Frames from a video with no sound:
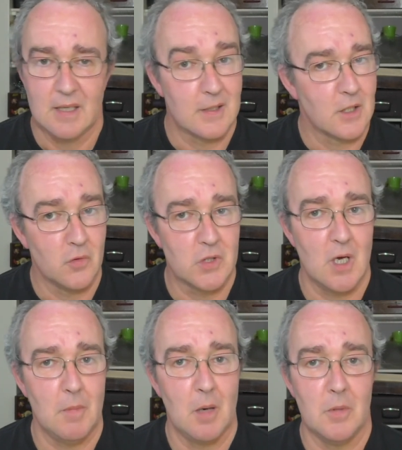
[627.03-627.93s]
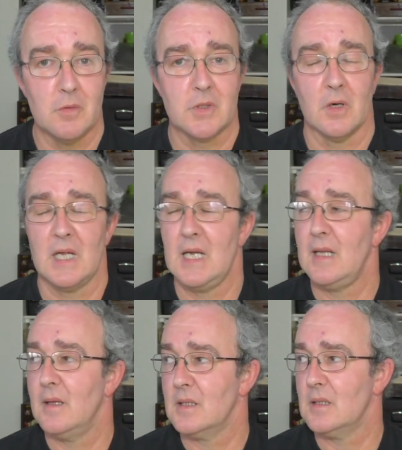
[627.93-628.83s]
and there's no turbo boost on it
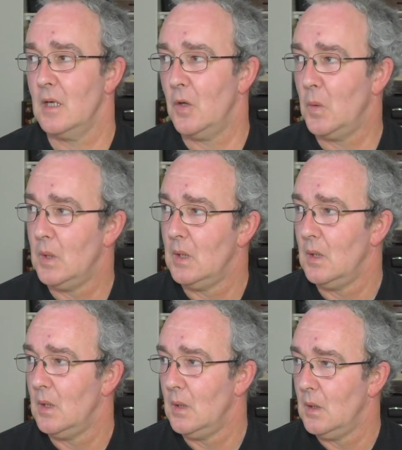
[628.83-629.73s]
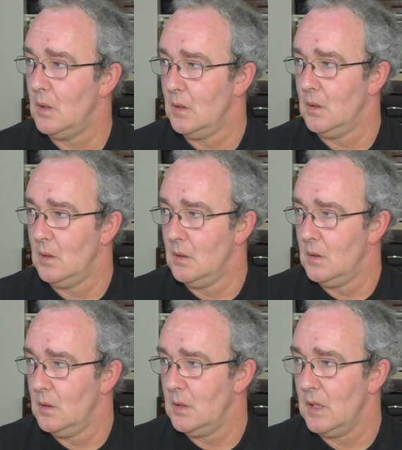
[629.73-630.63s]
either, so
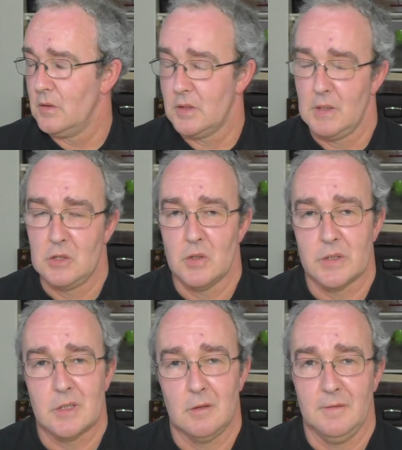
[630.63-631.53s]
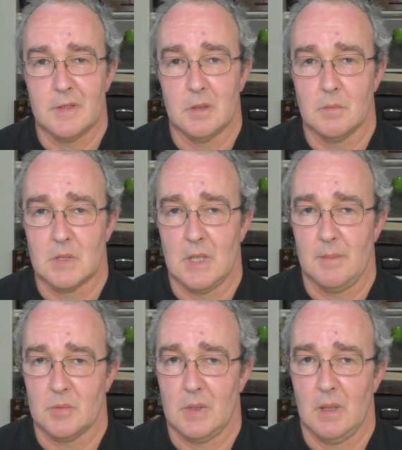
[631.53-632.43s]
you know, so it does suffer
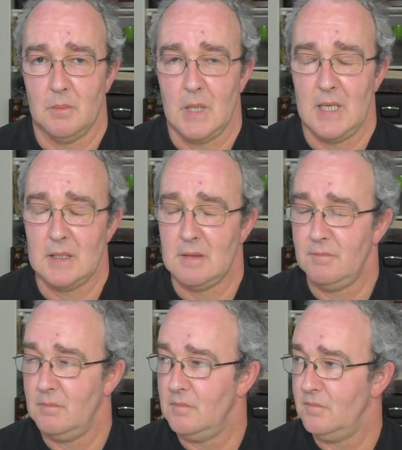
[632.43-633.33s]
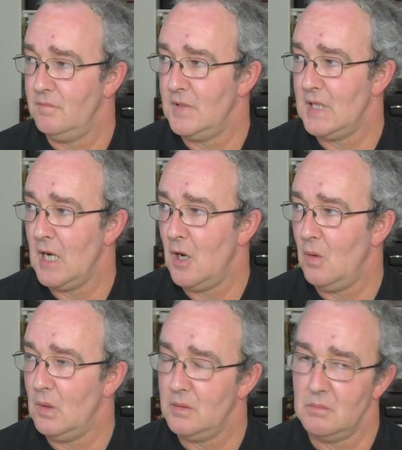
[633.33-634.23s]
sometimes when I'm editing
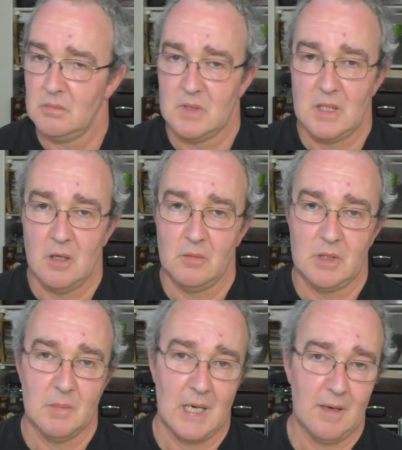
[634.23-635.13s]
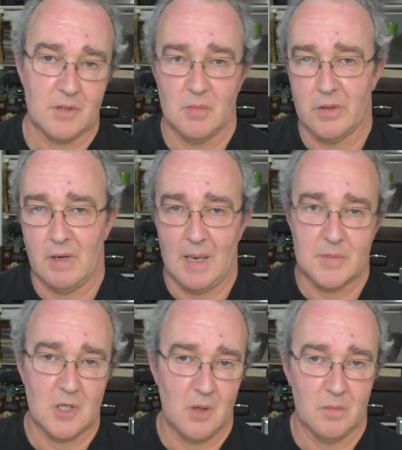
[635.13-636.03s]
video, and you know, you might have some other
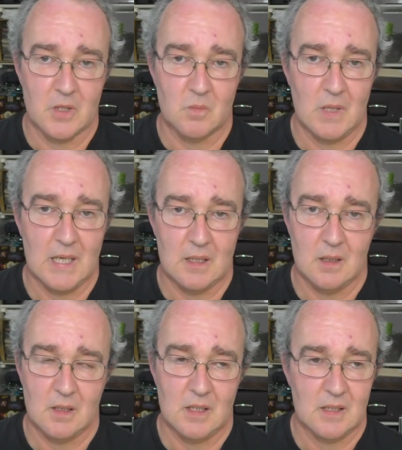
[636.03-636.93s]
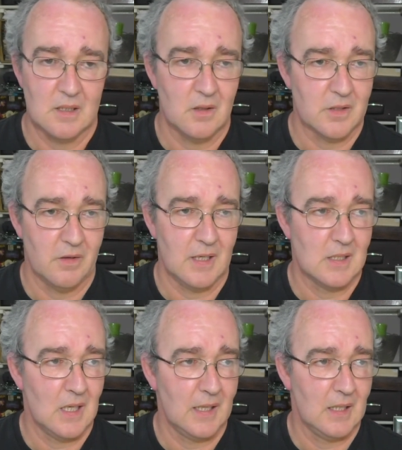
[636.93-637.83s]
apps open as well. It's also
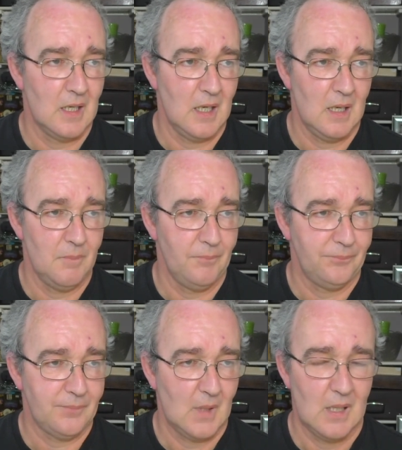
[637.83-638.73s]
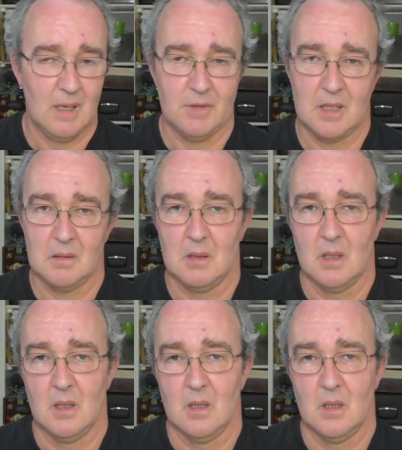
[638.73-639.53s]
things like um, having